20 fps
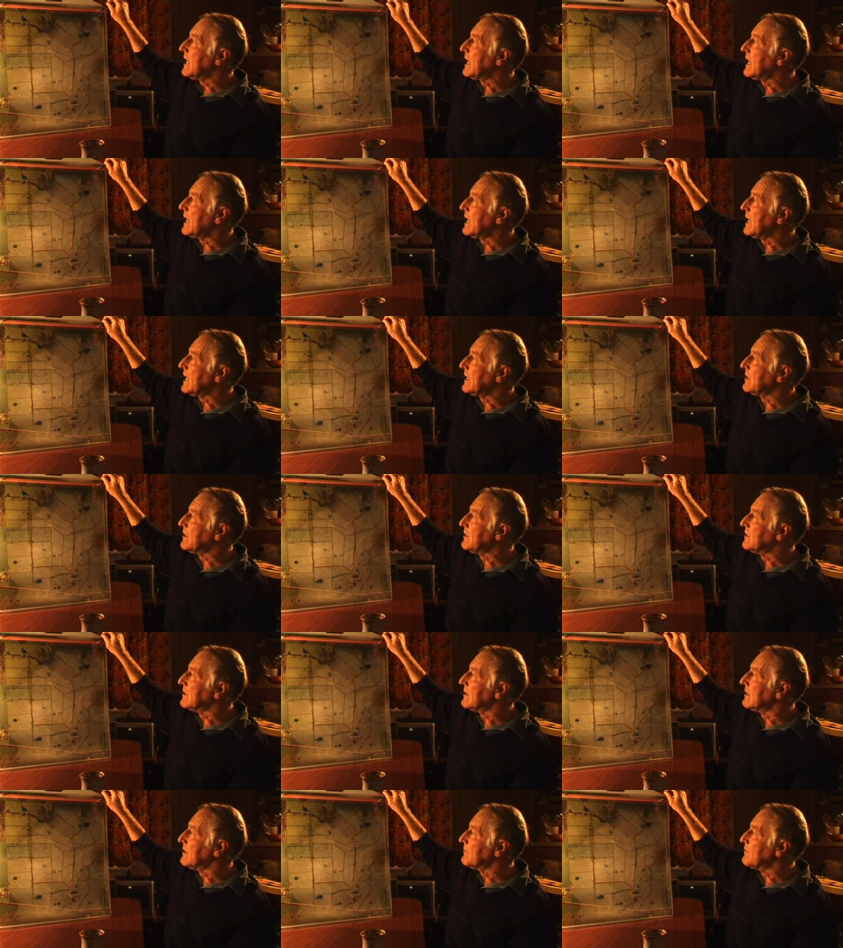
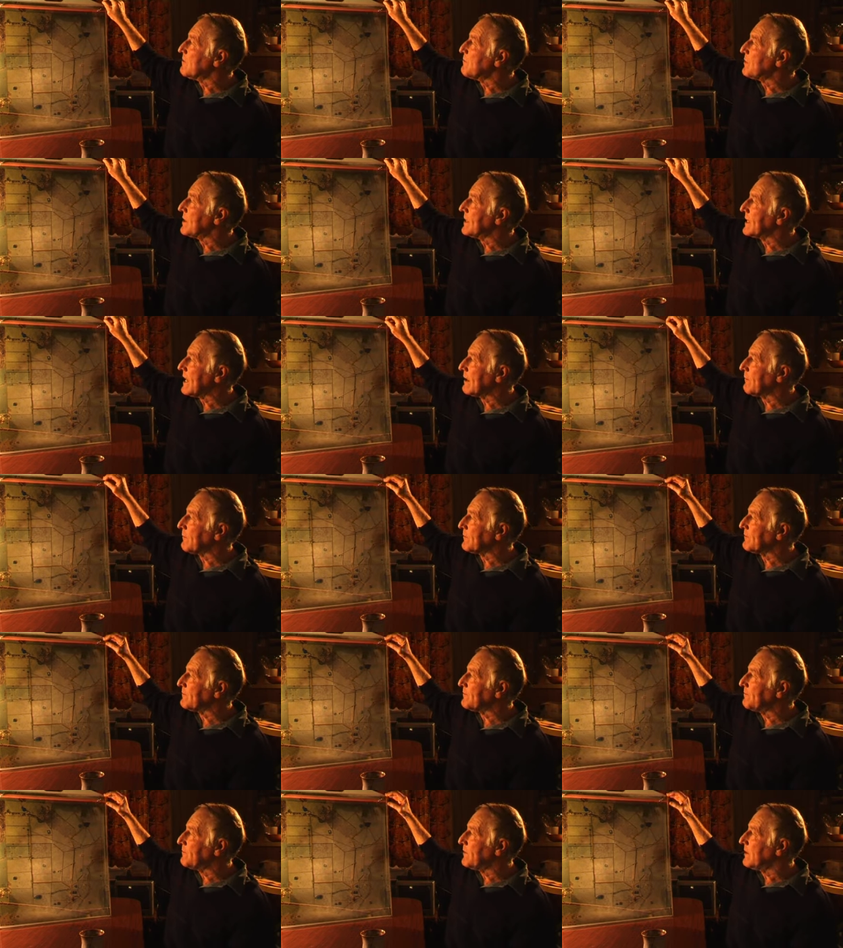and they've been able
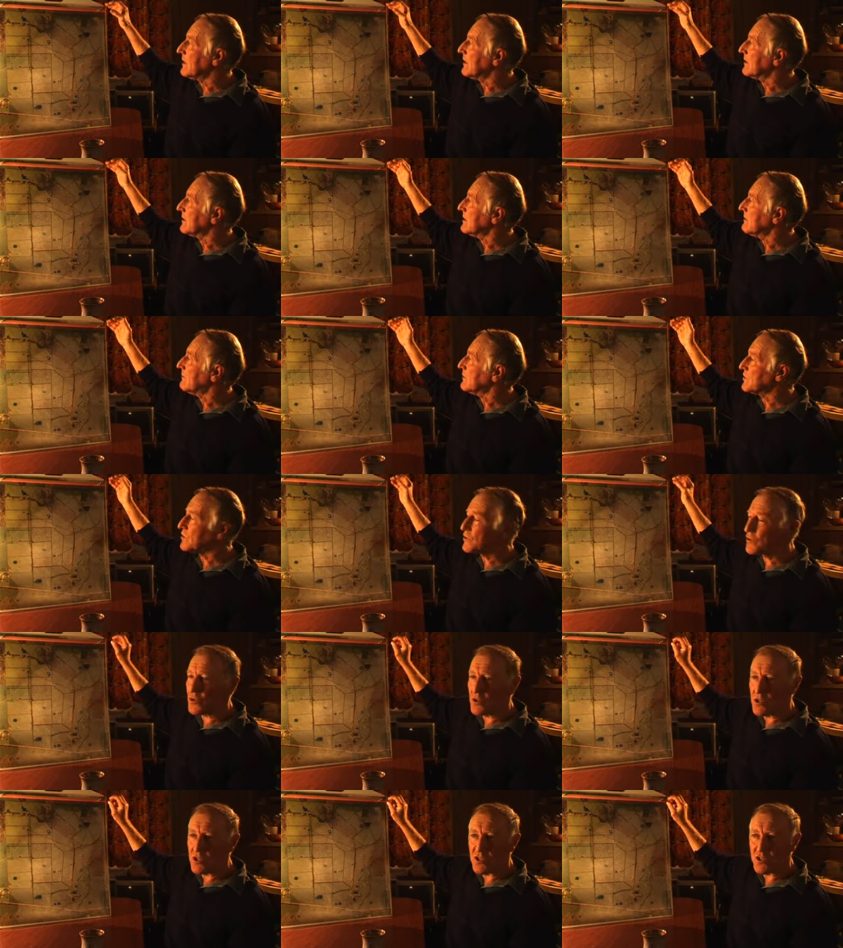to give us
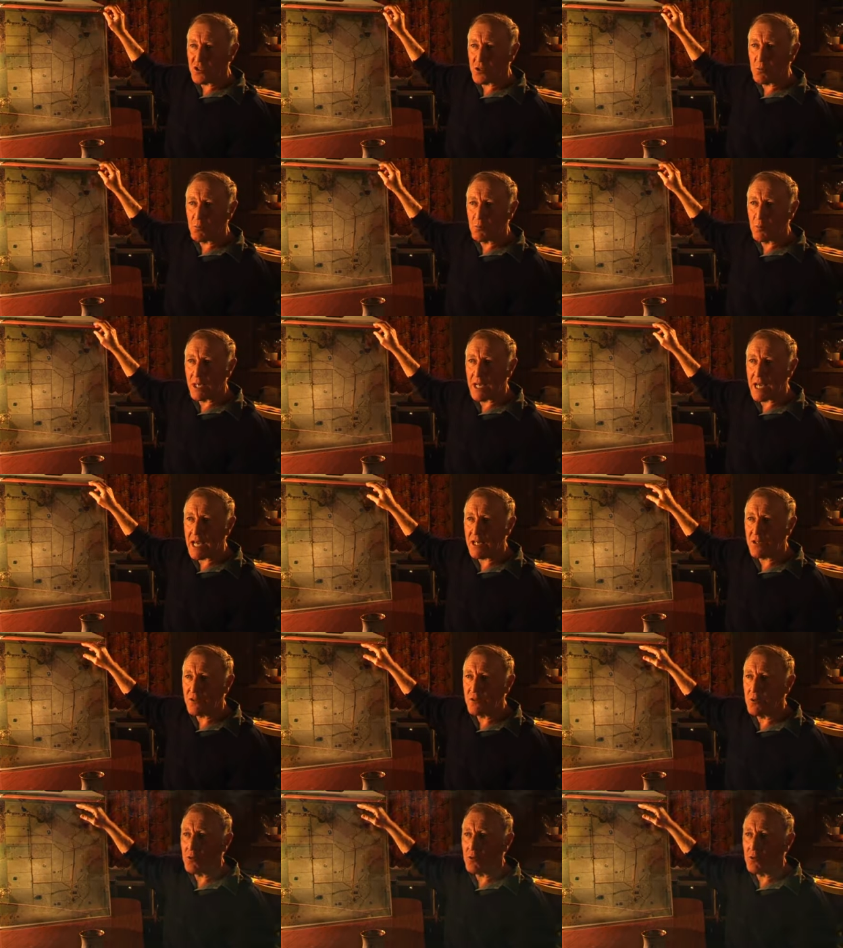trees to plant